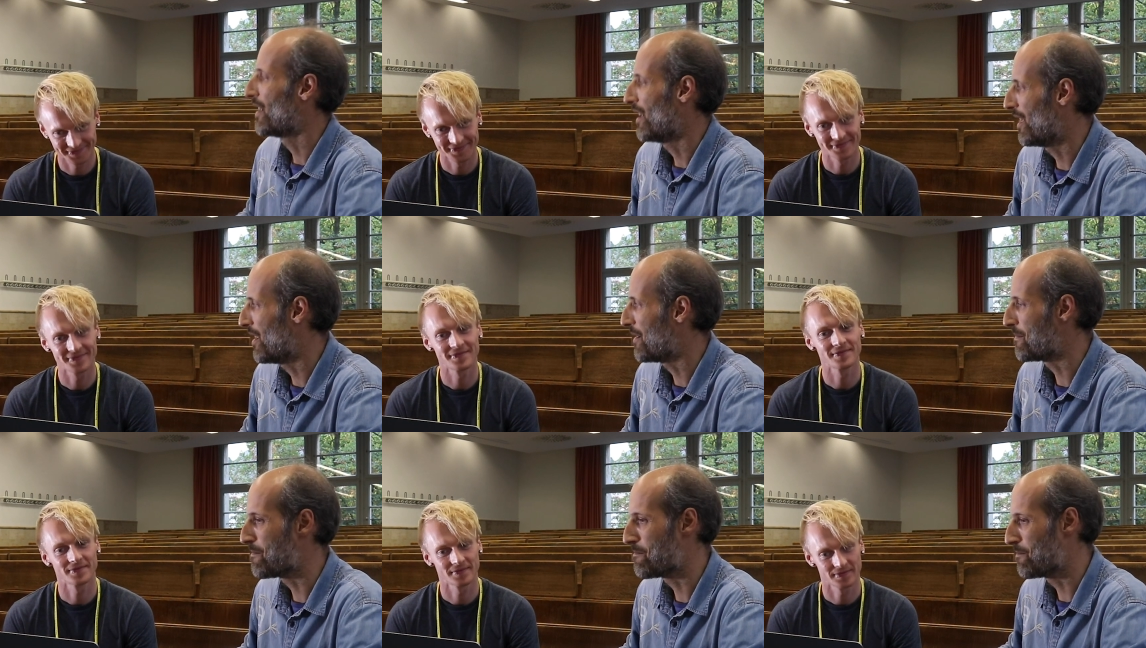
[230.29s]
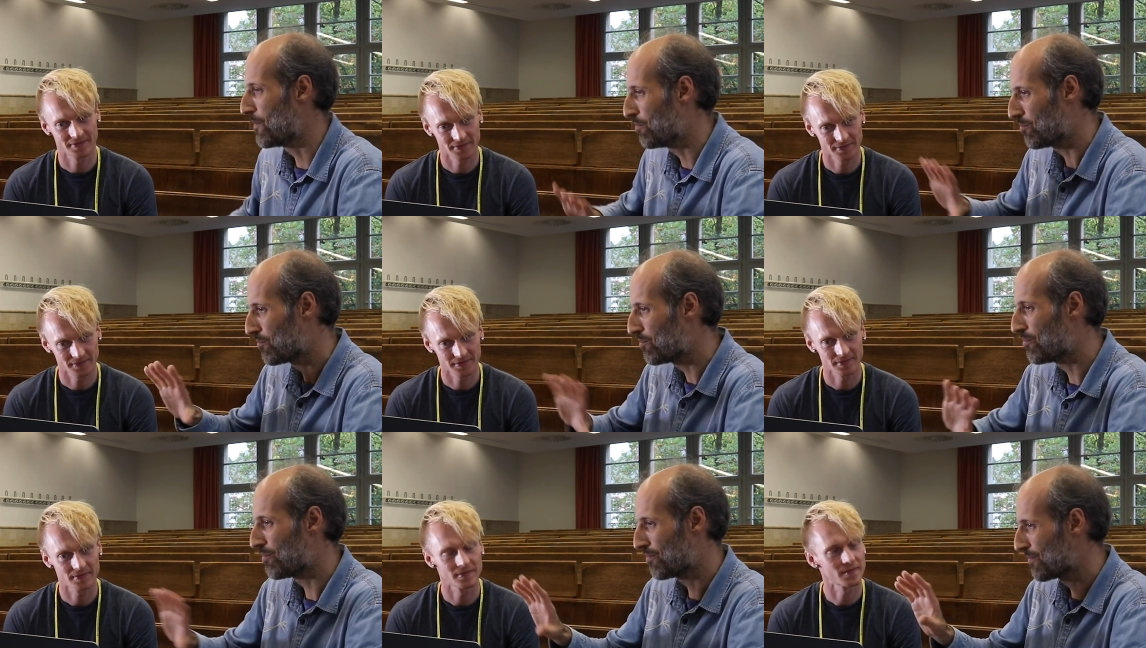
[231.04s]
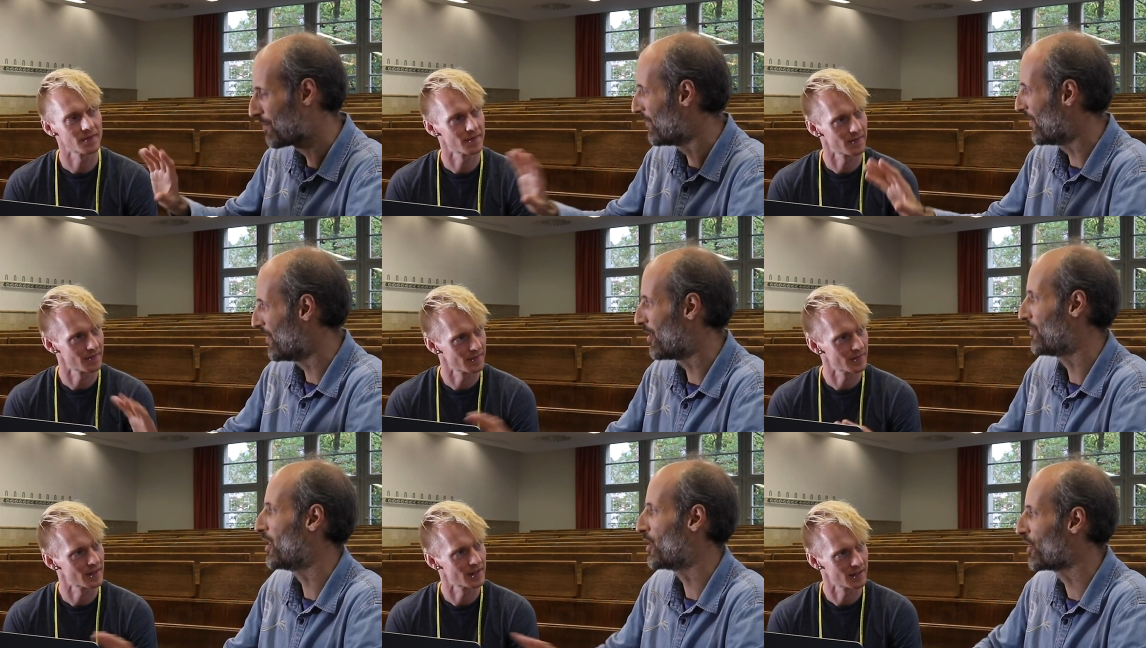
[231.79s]
Speaker 1: um, there
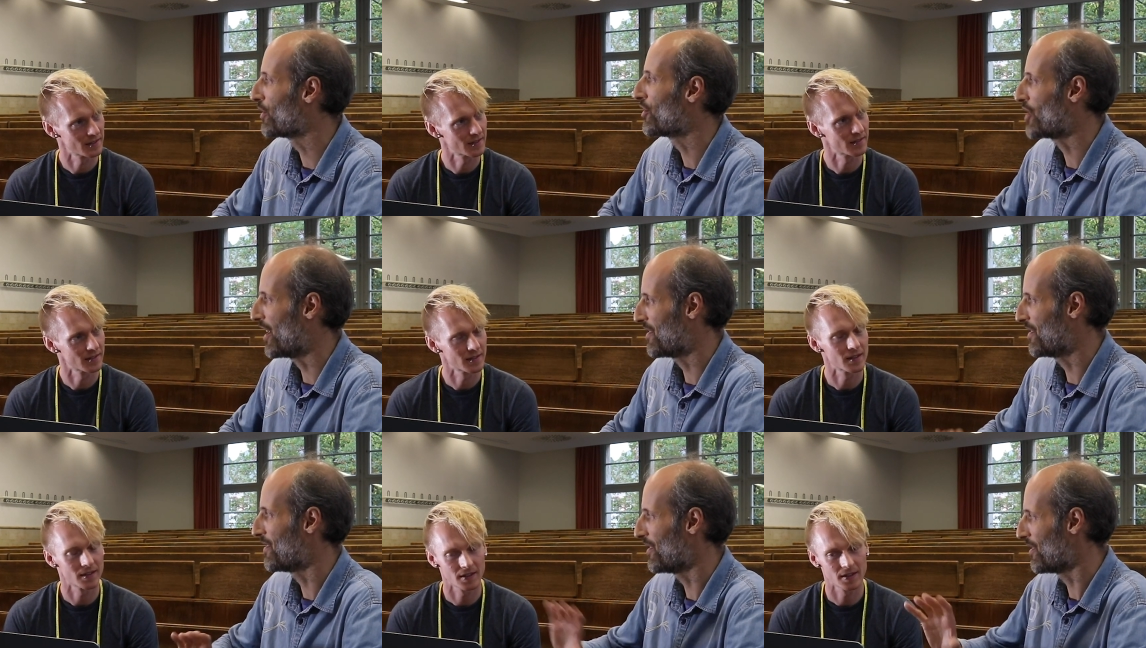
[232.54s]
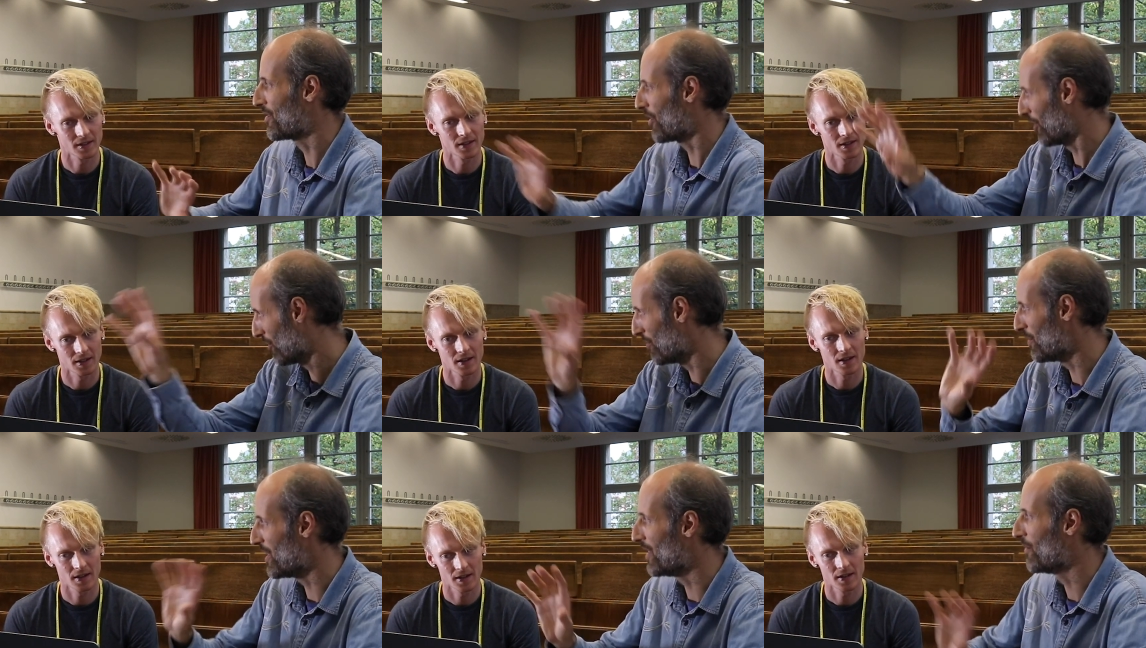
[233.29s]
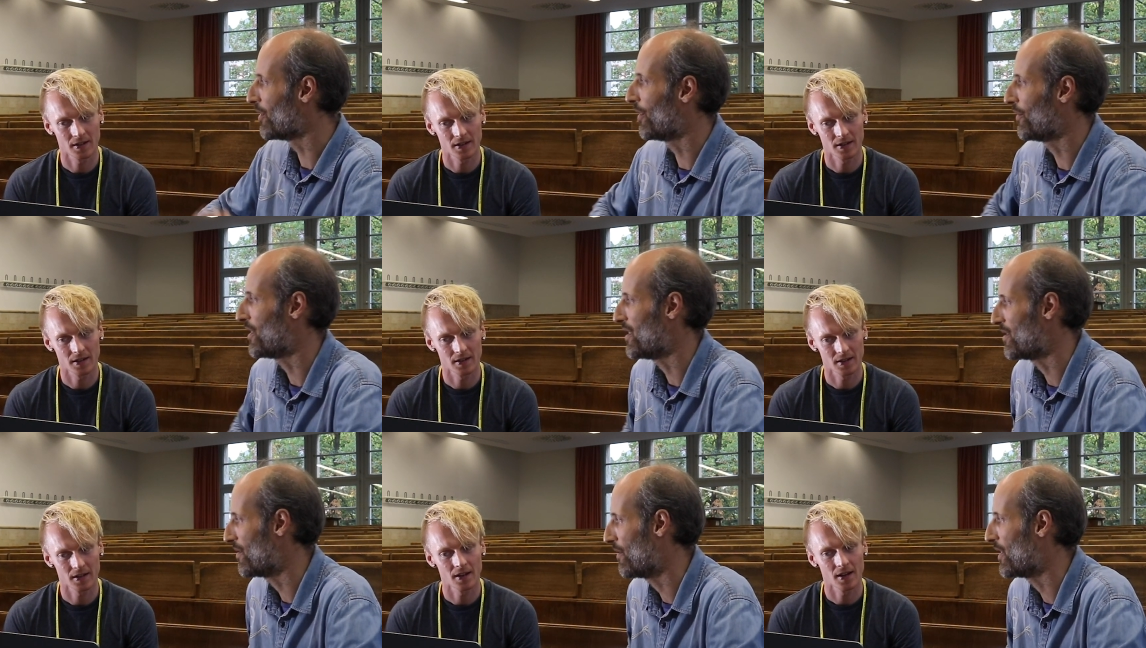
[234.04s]
are very good chances that it's going to be one of
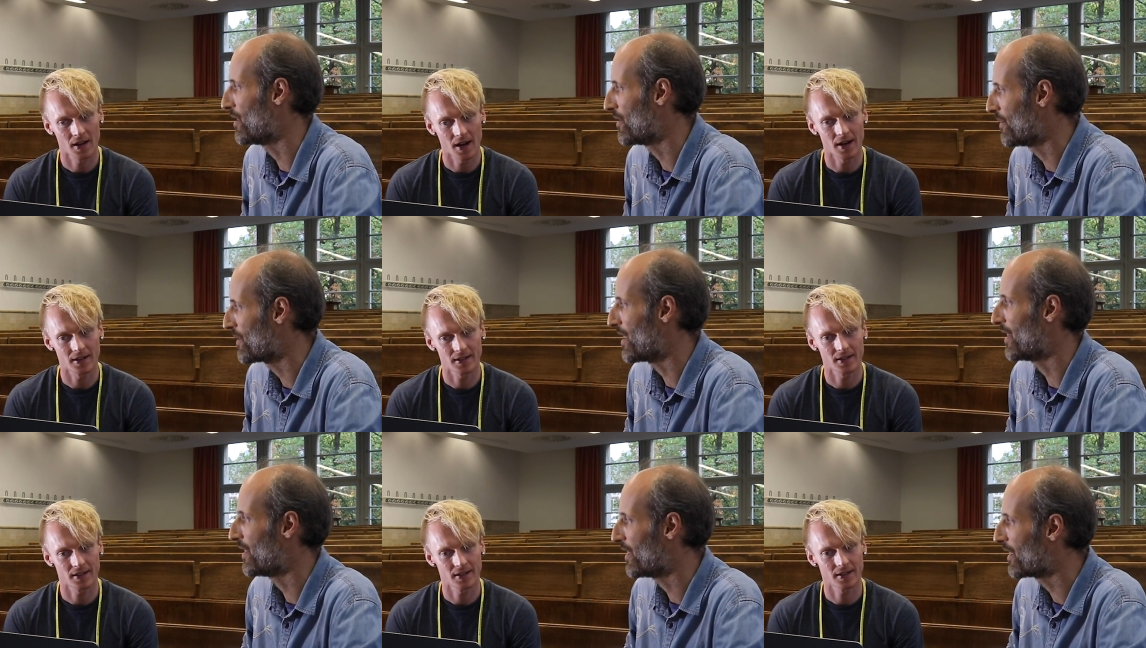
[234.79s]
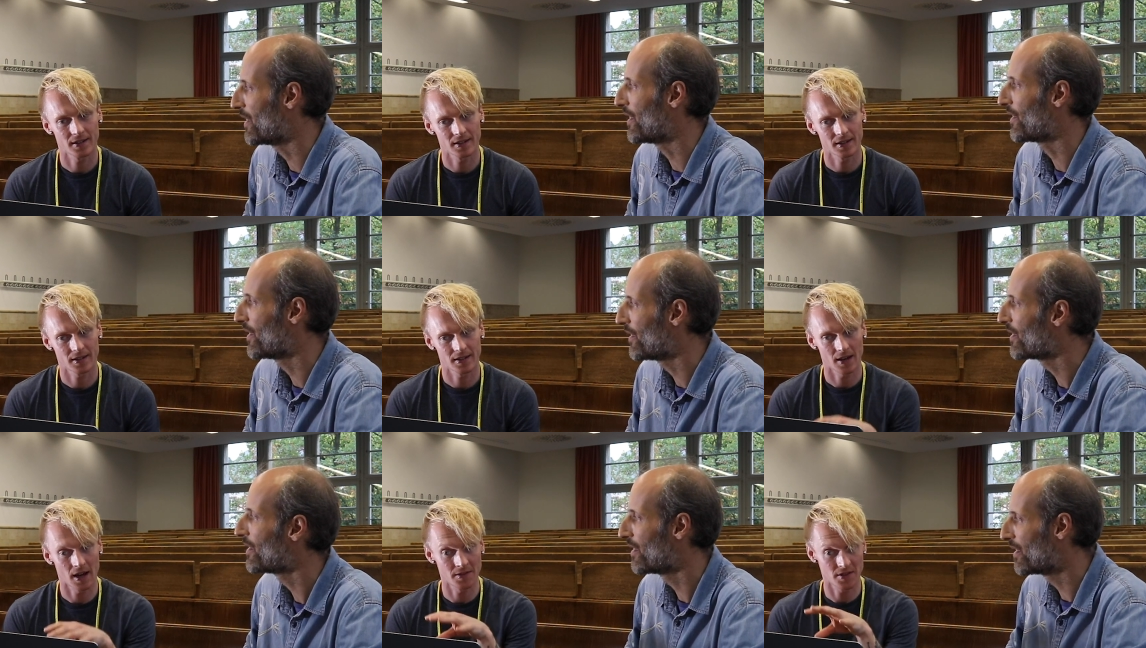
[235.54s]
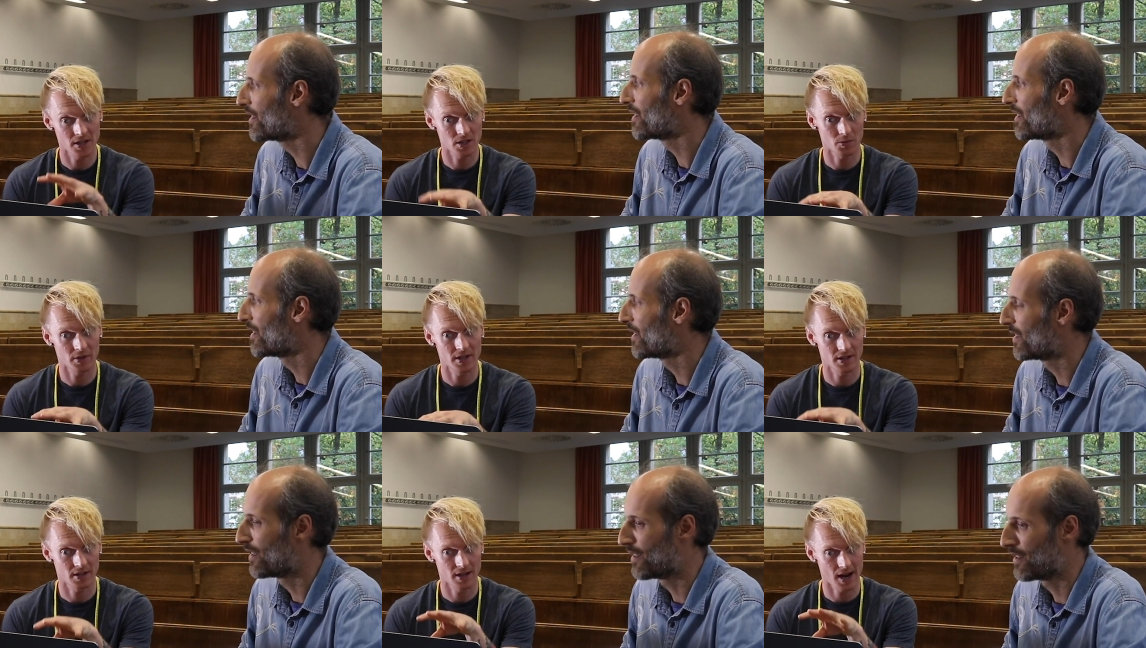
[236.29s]
these three universality classes. And this one
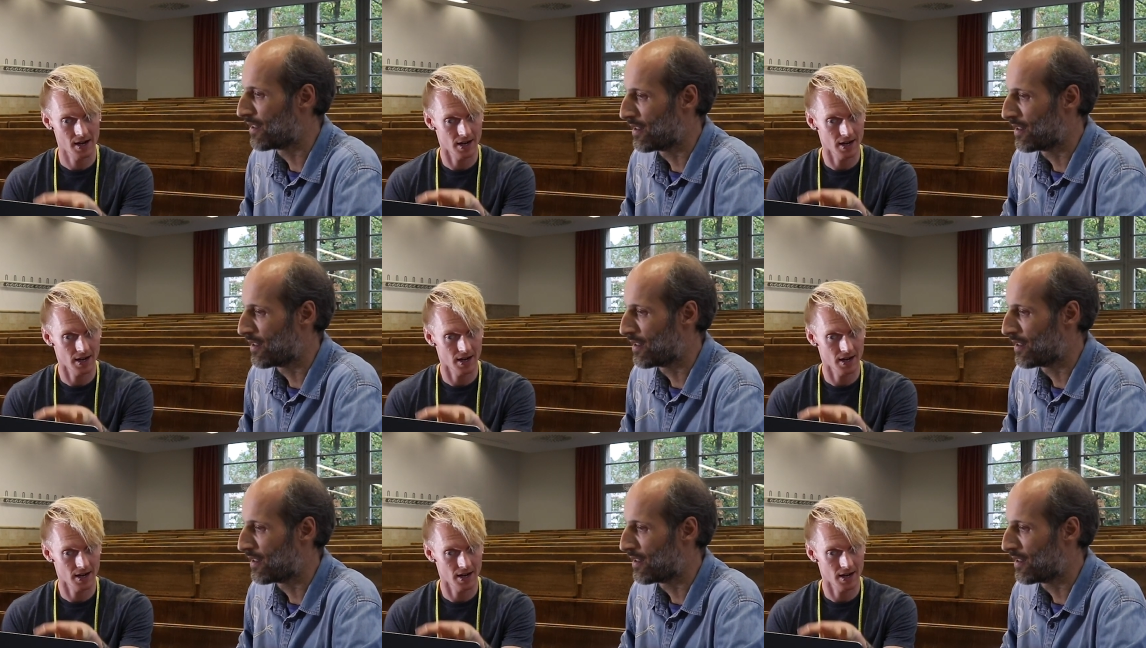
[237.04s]
is an, a